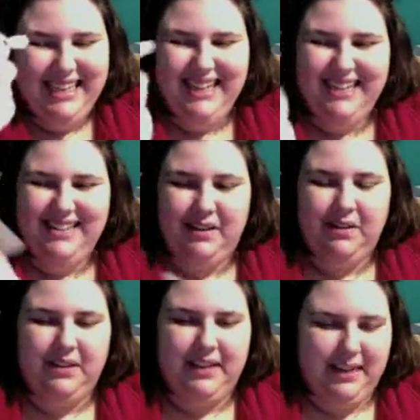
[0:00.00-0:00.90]
So
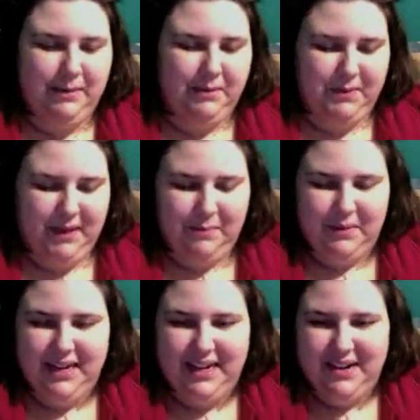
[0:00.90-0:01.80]
he keeps me company
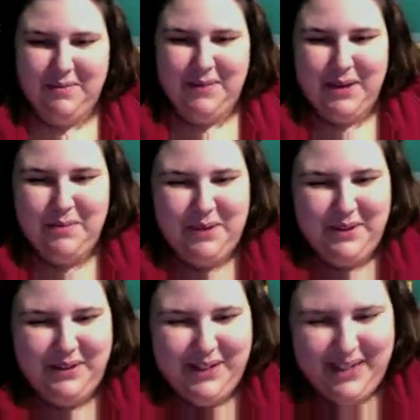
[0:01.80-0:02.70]
here at my
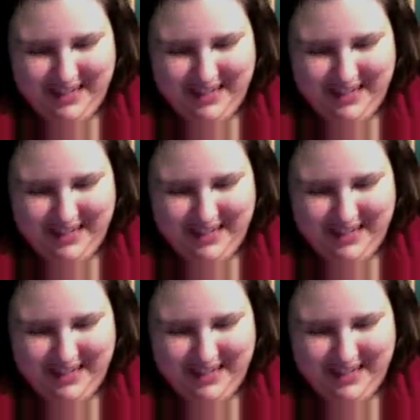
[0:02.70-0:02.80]
computer.